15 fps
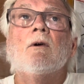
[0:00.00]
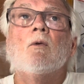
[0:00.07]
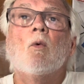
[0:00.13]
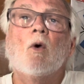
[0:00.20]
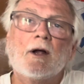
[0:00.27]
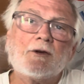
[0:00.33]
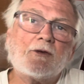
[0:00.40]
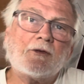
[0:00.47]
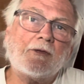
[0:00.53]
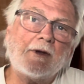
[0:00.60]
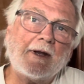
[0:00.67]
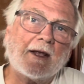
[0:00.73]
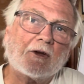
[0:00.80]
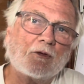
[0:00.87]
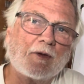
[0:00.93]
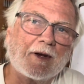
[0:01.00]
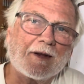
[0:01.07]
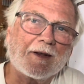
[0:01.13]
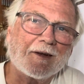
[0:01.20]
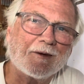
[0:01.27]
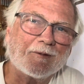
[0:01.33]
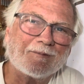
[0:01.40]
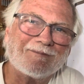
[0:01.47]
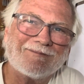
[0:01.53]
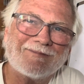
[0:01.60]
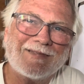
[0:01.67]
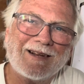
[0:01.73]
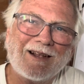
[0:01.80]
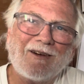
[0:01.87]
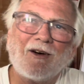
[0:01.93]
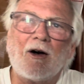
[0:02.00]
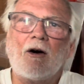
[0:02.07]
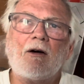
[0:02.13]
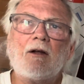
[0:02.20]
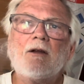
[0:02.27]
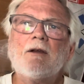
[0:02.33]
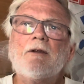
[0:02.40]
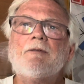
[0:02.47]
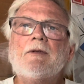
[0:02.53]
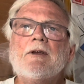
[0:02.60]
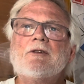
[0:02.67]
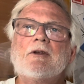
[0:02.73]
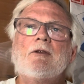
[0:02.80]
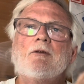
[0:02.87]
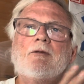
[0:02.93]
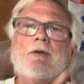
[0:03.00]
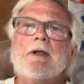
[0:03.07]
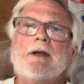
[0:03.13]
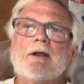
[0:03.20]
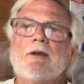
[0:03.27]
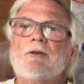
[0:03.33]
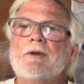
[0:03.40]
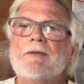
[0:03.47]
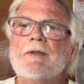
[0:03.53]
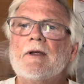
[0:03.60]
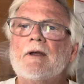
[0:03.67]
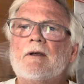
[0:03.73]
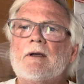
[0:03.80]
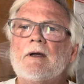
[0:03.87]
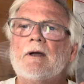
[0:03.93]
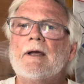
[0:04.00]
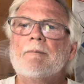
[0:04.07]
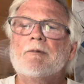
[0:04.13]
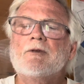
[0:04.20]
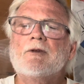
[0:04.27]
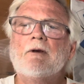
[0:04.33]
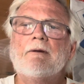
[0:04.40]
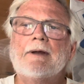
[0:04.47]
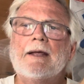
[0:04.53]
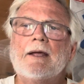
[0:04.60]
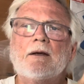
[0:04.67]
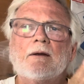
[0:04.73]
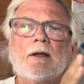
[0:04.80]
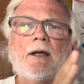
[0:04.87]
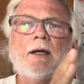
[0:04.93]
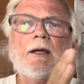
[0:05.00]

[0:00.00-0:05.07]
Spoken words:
watch the next video. All of these other videos, I think episode 8,